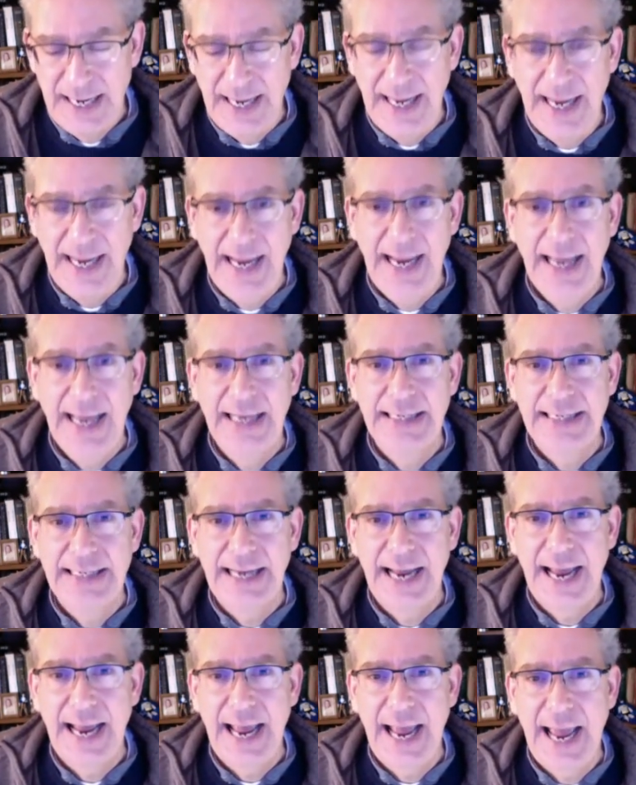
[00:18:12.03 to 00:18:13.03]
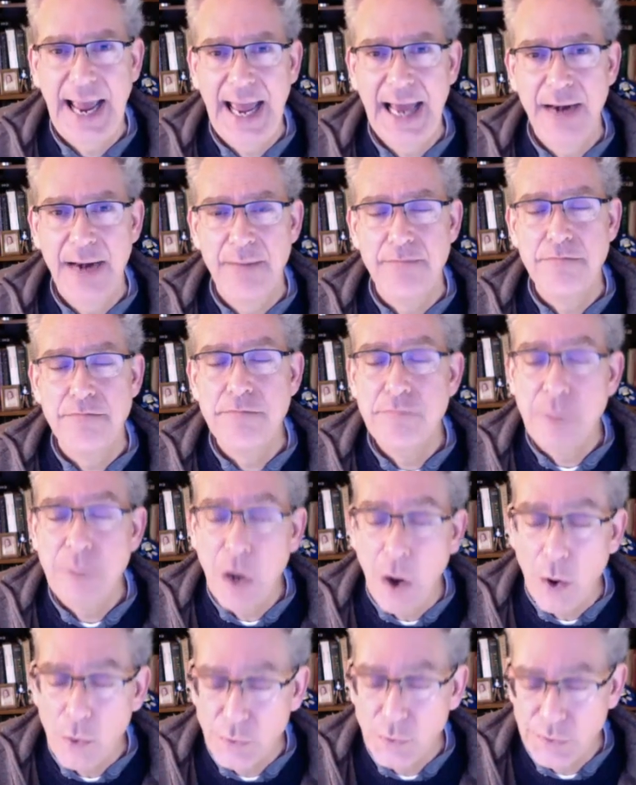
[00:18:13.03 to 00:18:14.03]
And at
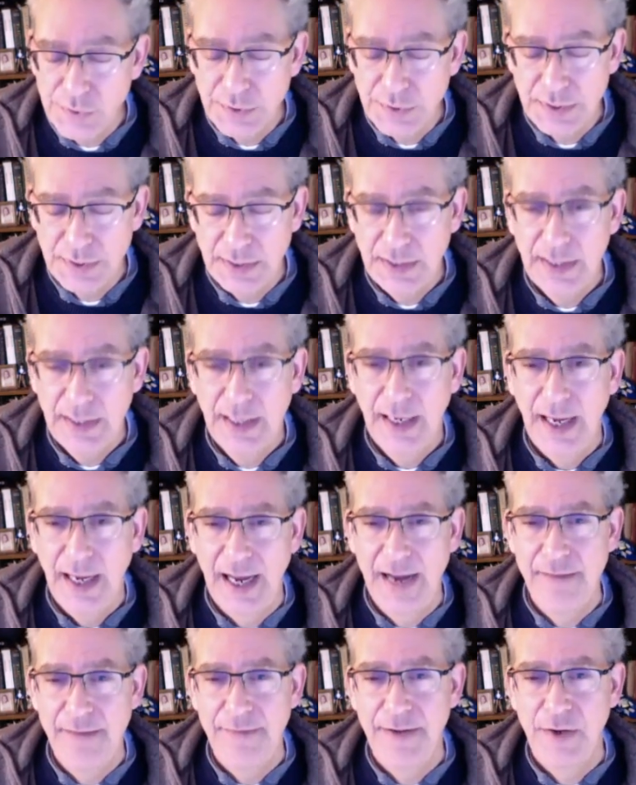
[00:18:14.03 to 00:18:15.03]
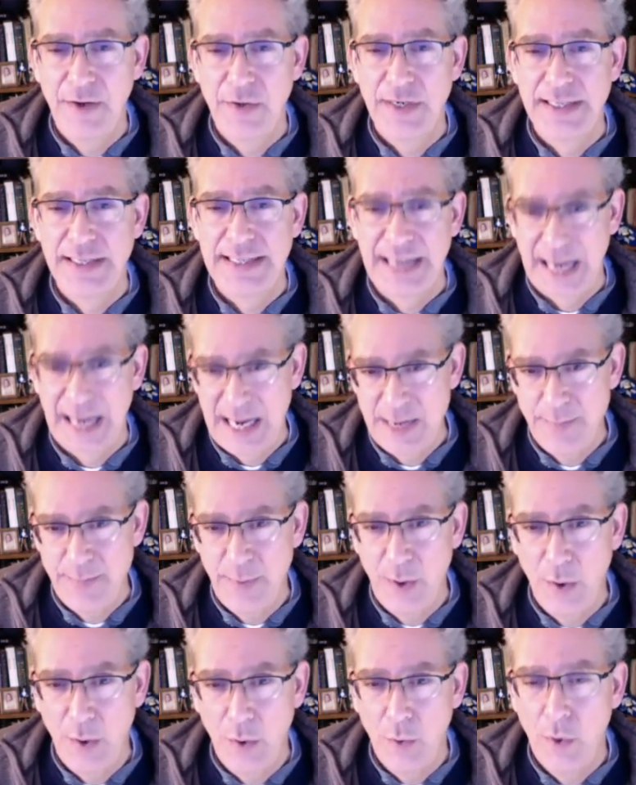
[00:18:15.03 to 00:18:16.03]
most, I found a
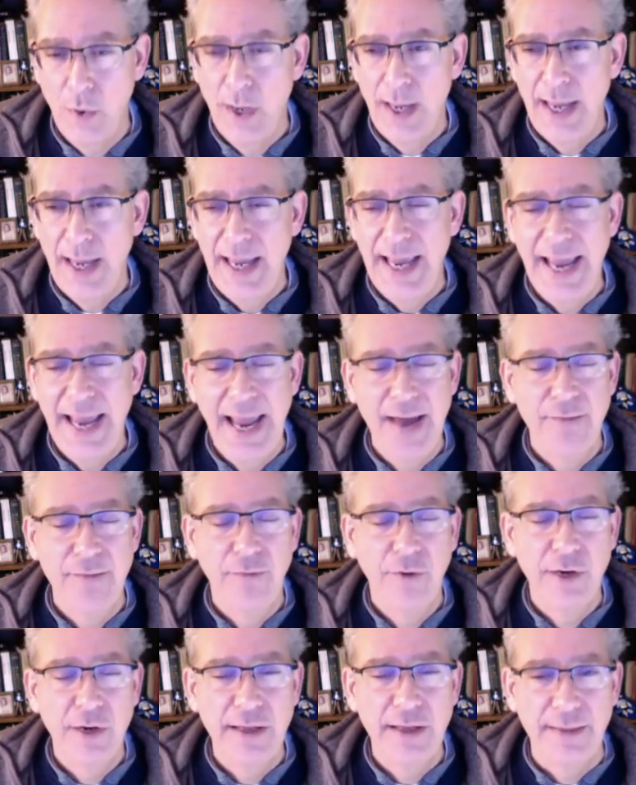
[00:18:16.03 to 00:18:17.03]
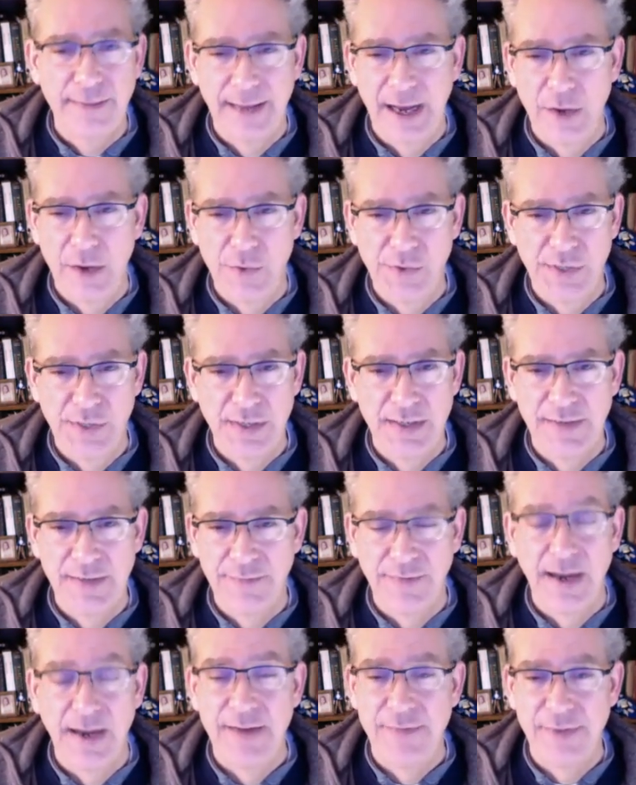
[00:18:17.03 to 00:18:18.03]
typo every thousand to
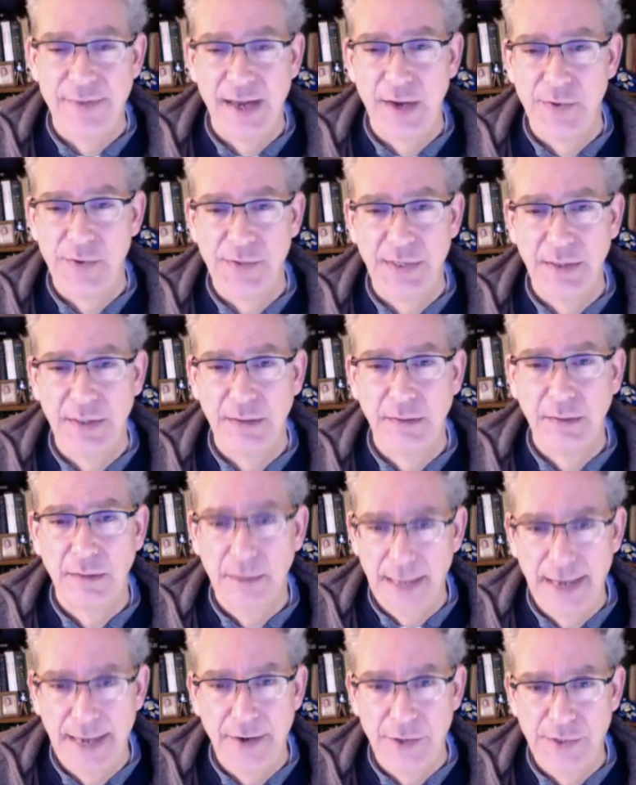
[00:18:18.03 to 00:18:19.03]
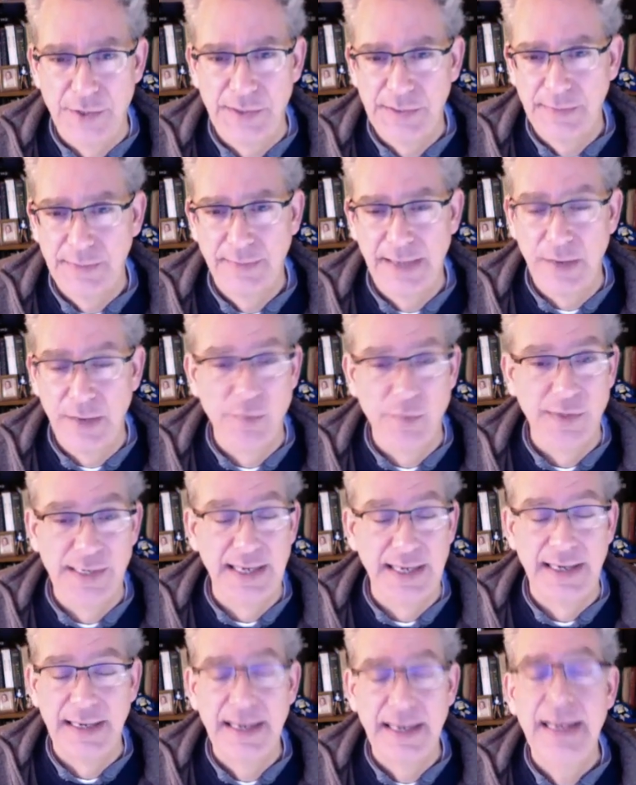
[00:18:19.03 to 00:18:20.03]
five thousand letters. That was
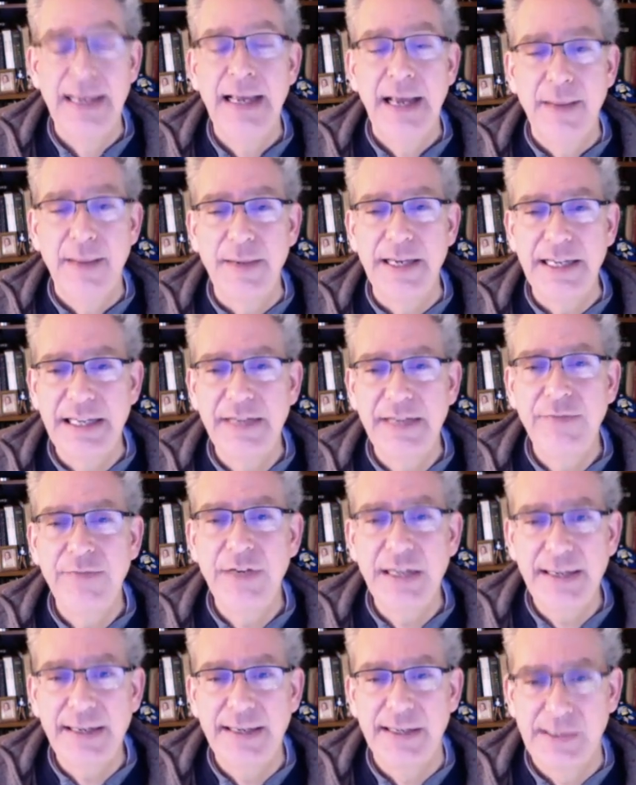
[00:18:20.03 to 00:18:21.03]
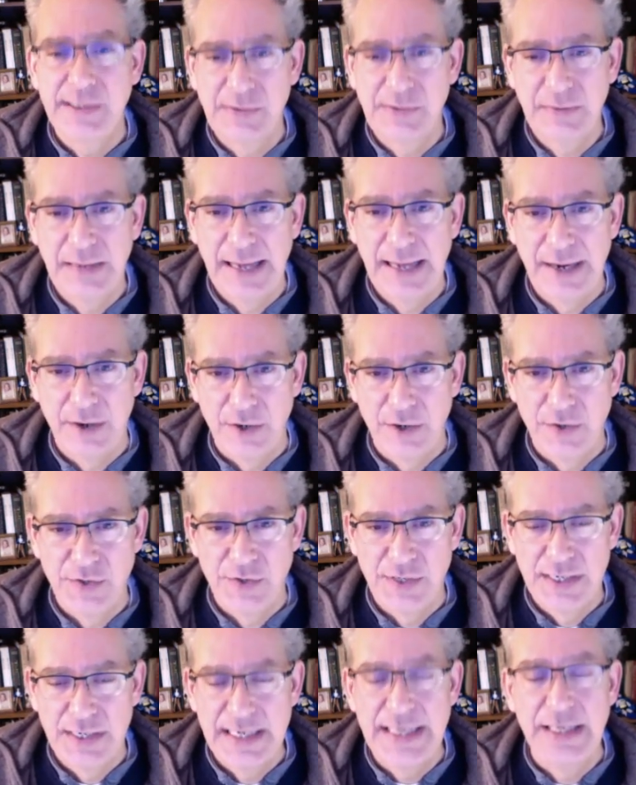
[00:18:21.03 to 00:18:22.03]
it. I mean, even in his
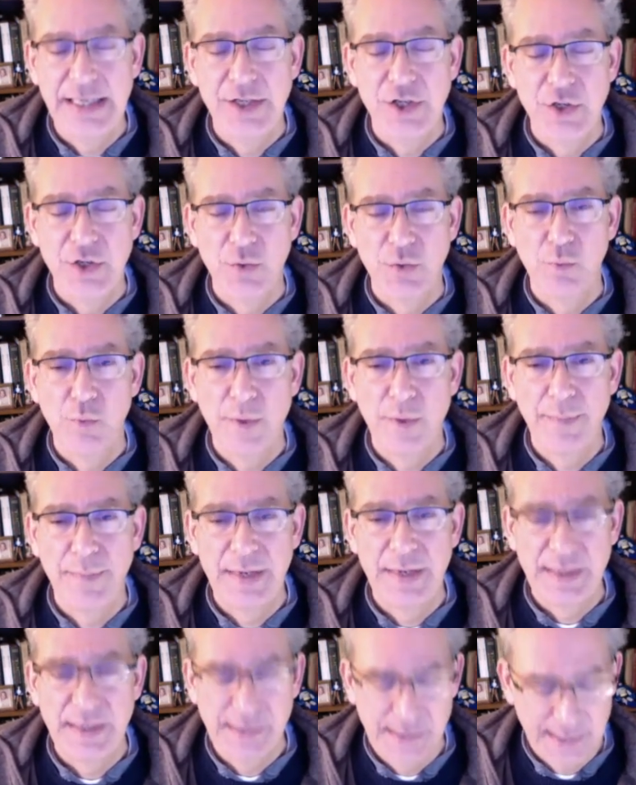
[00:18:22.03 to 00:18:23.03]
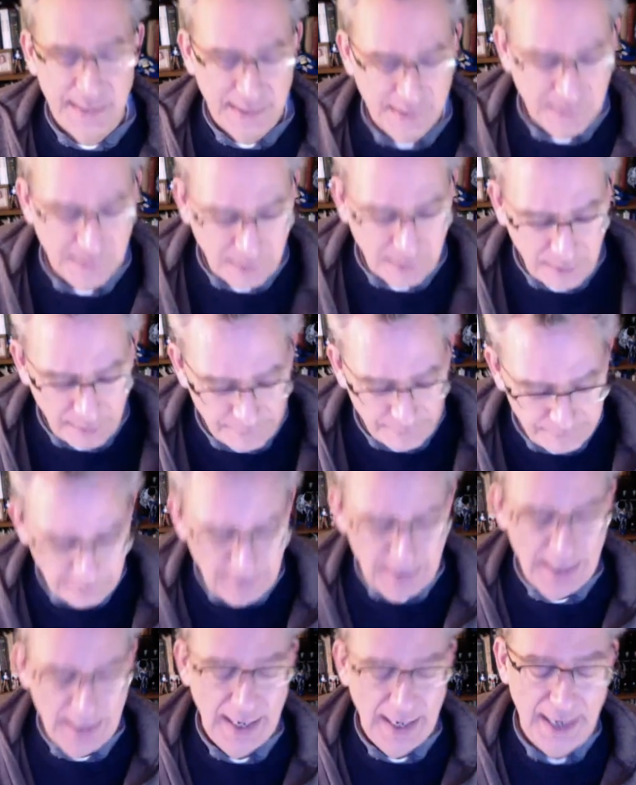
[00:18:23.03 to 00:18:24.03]
letters, he could just whip these things off.
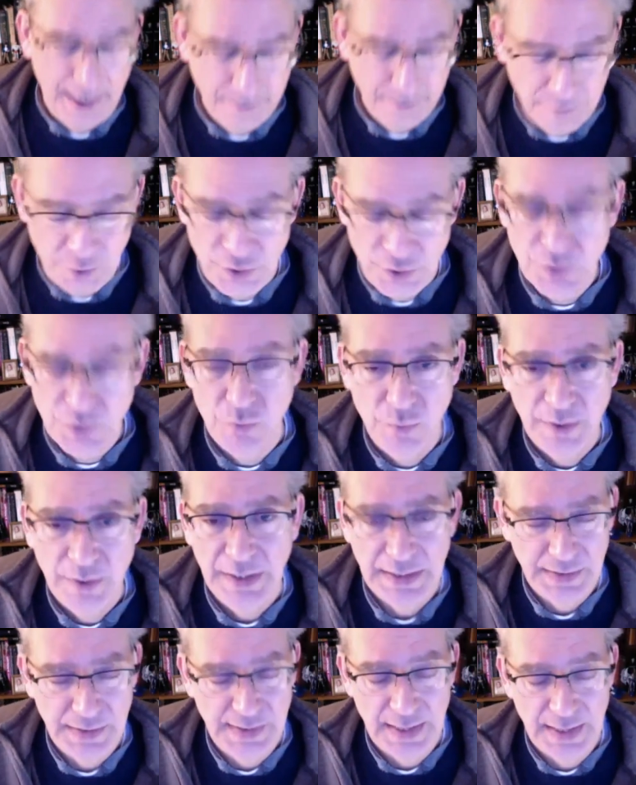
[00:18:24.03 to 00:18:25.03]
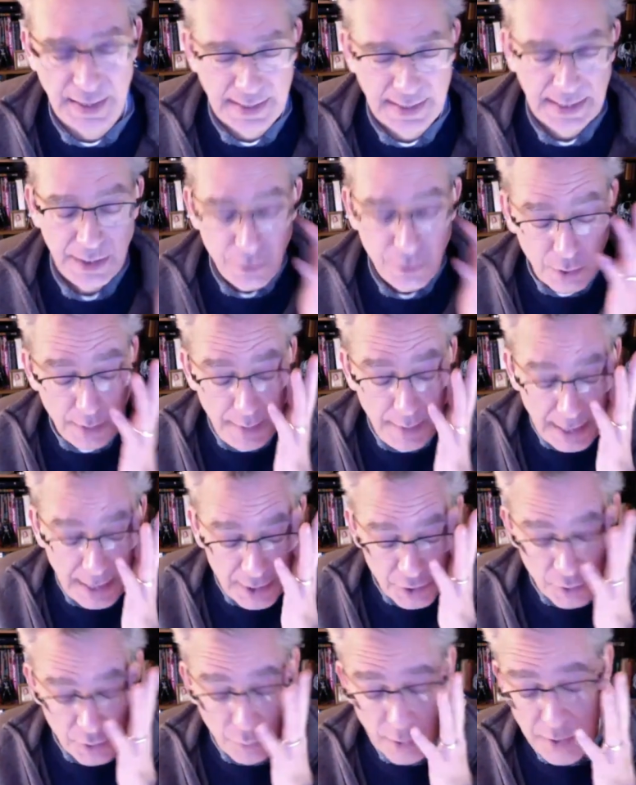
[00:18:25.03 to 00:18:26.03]
Uh, just really stunning. And you can
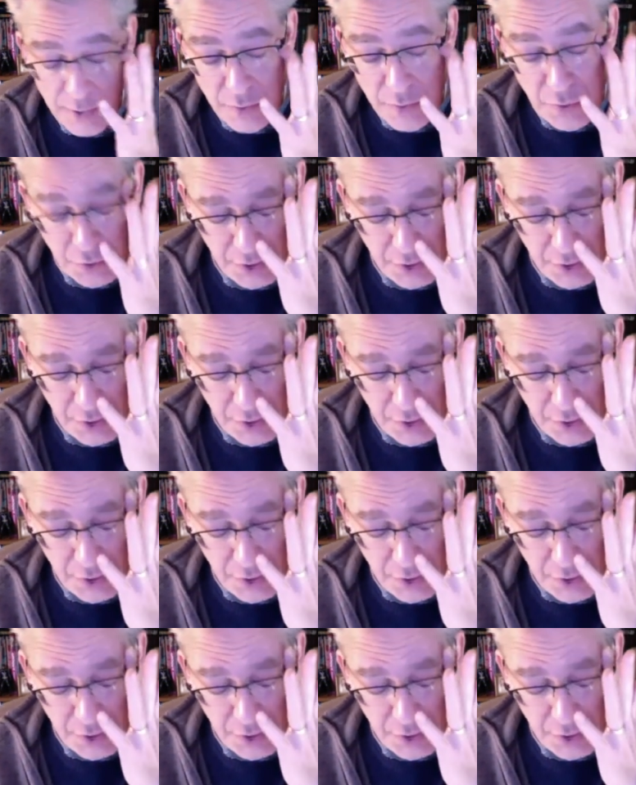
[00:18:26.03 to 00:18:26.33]
imagine what you could